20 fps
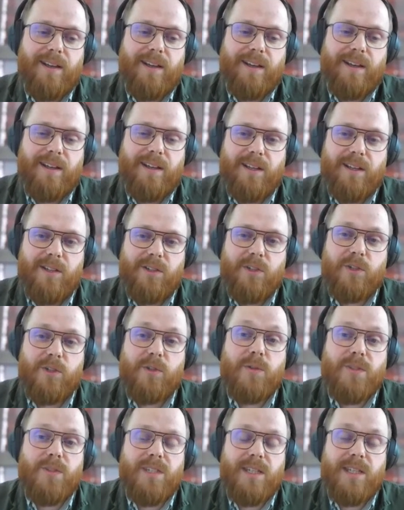
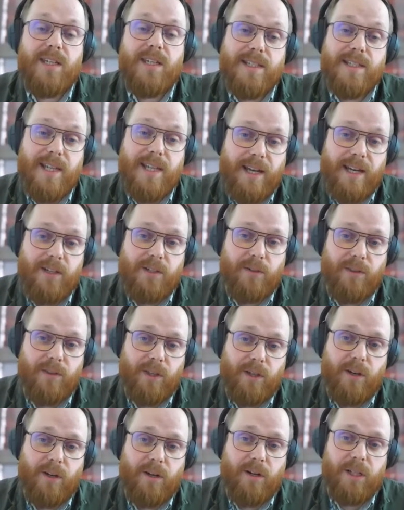do you see a tent
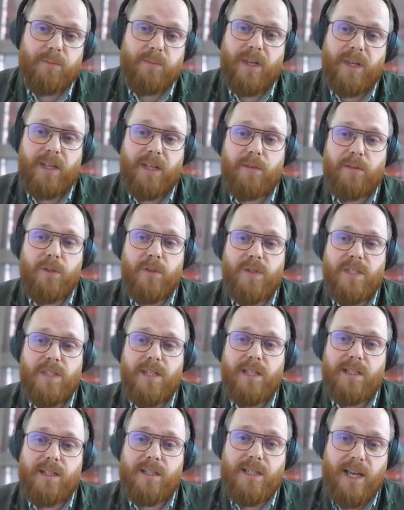on the car? And if you
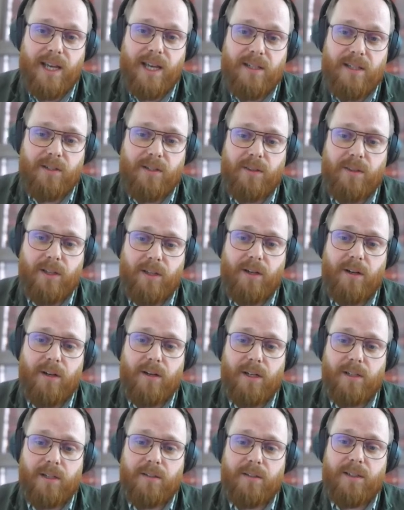see a tent on the
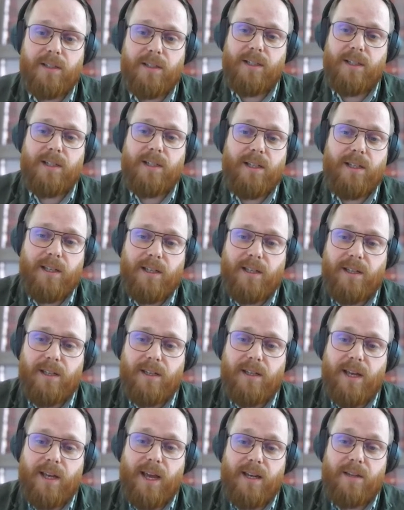car,
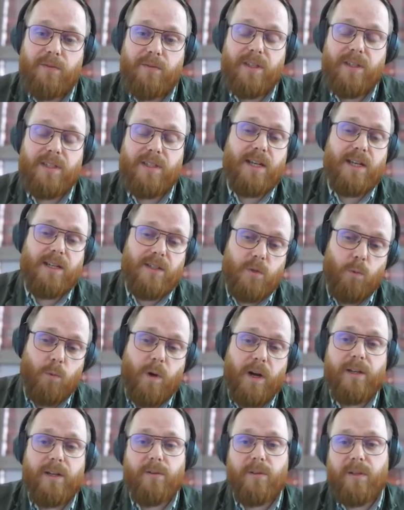and if the tent is
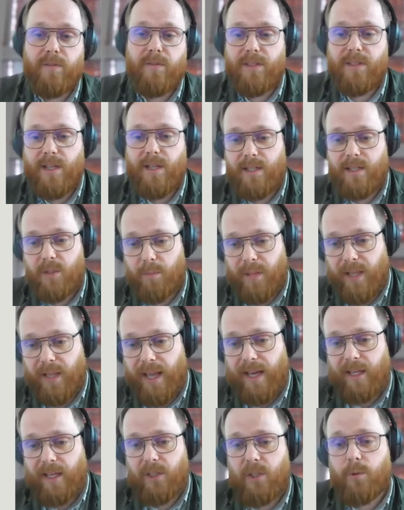white or if the tent is
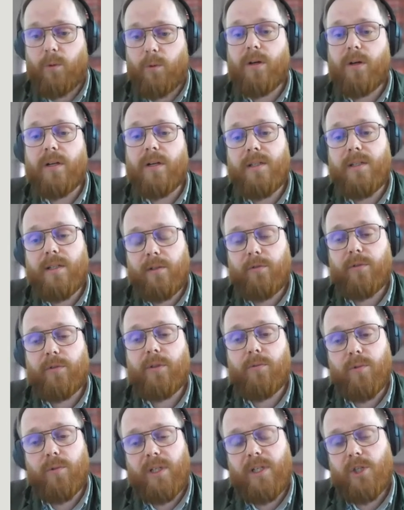black, you are in
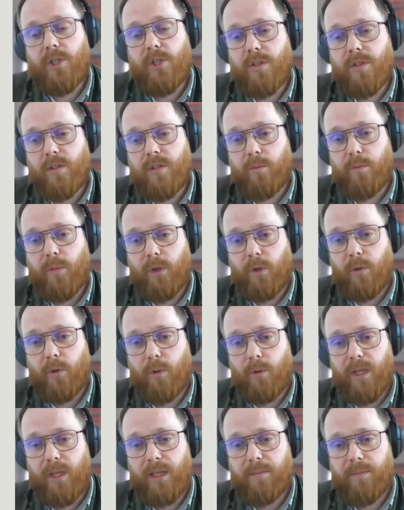different regions of
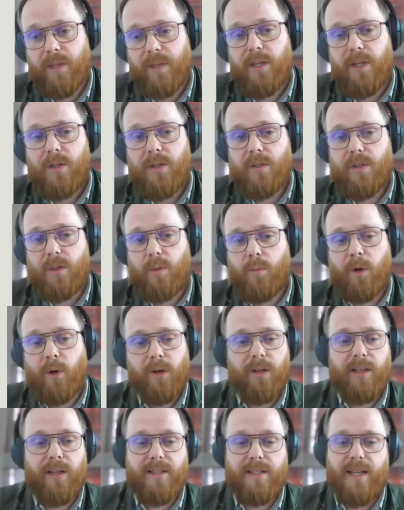Mongolia. So the
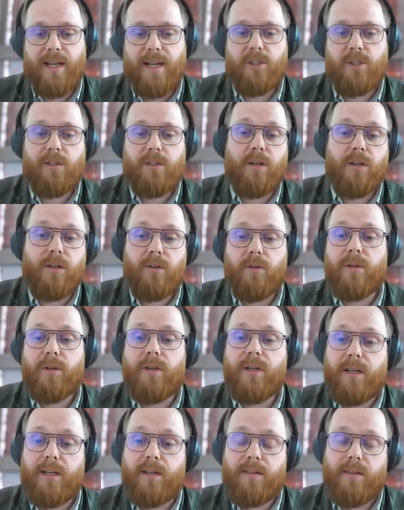model has actually not
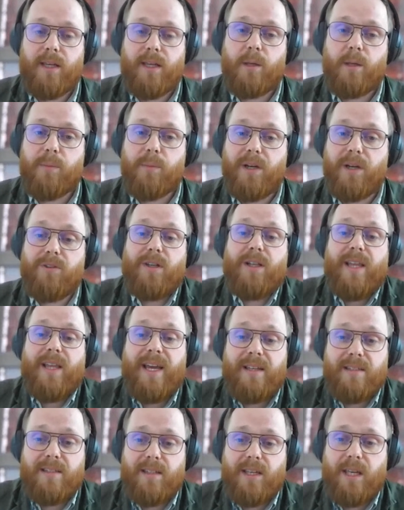learned anything about the
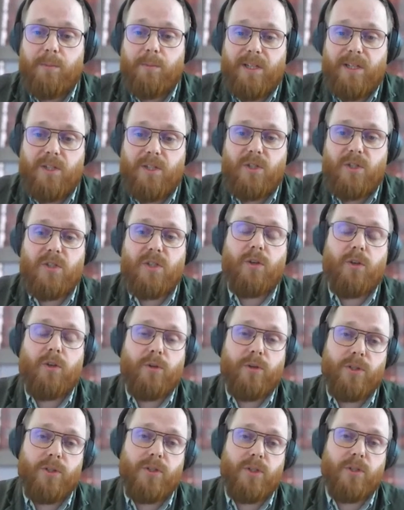landscape. It has just
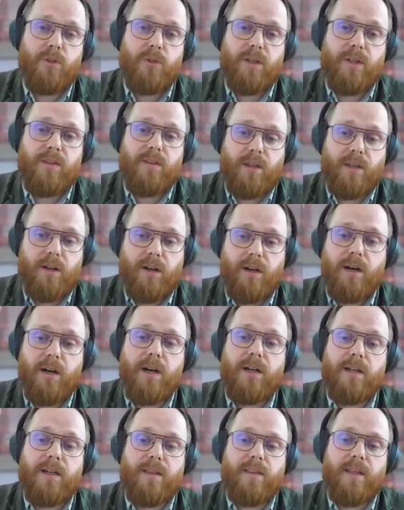learned to look at the
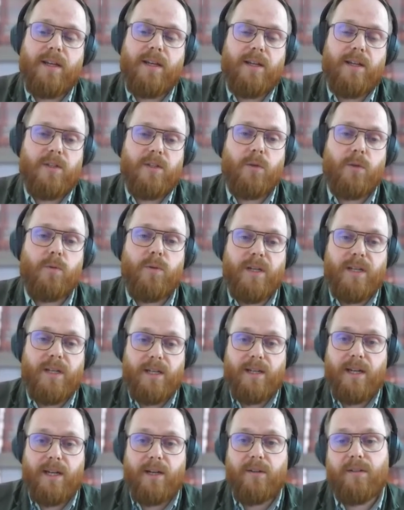car, and then it has
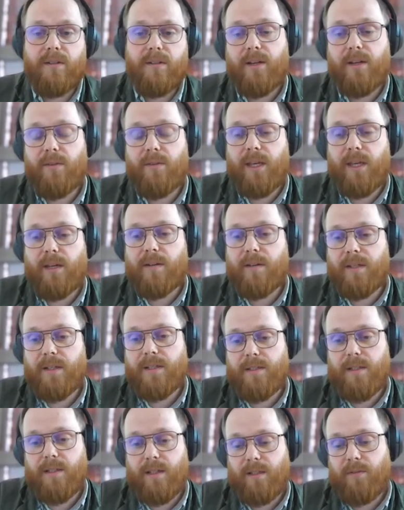already narrowed down the
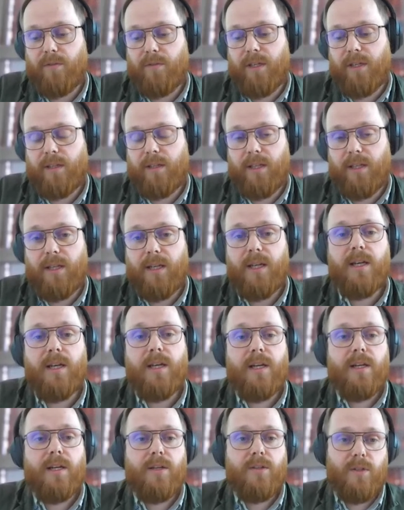area significantly.
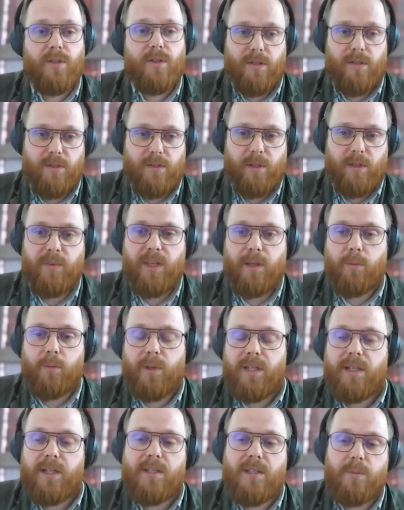This is something
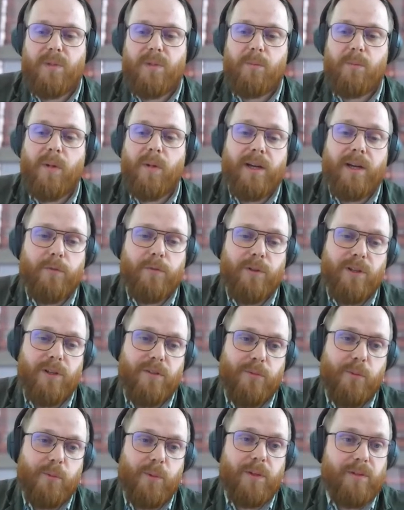we need to be mindful
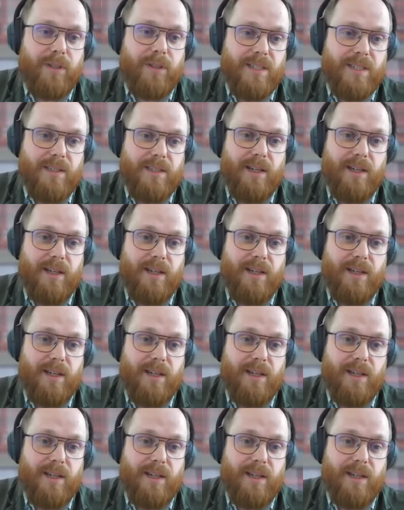of when we